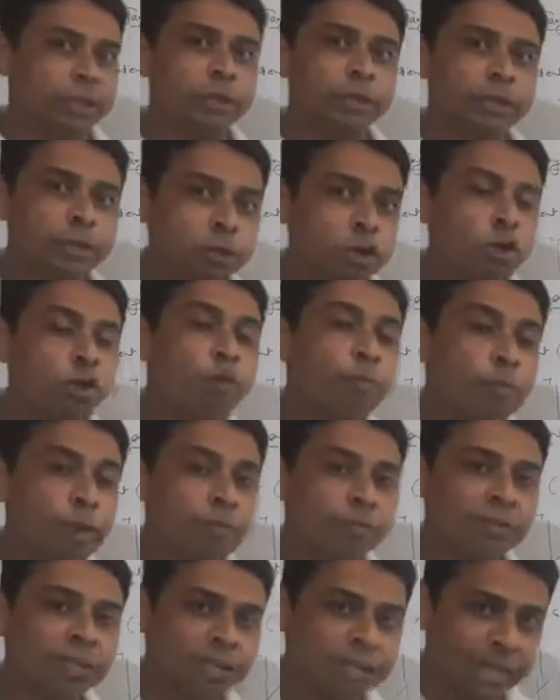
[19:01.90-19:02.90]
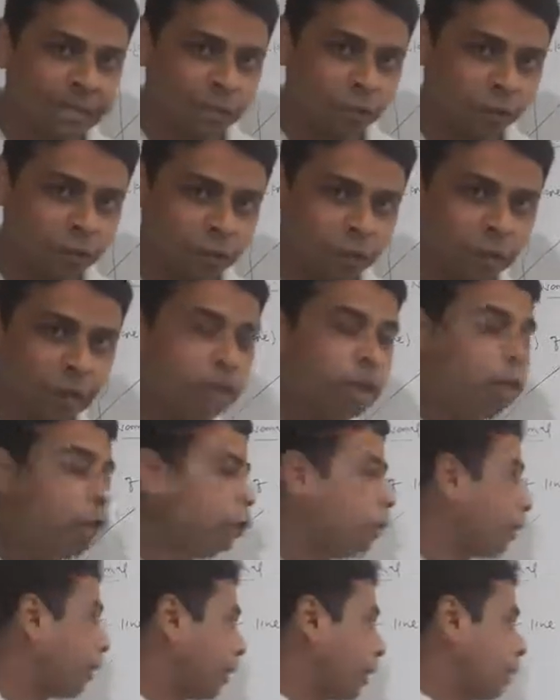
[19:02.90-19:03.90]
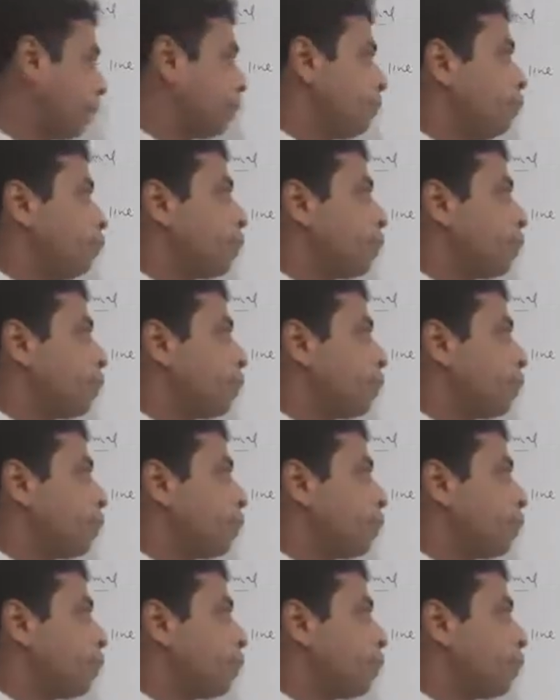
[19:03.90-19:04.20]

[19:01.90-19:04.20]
Slope of the tangent. Look at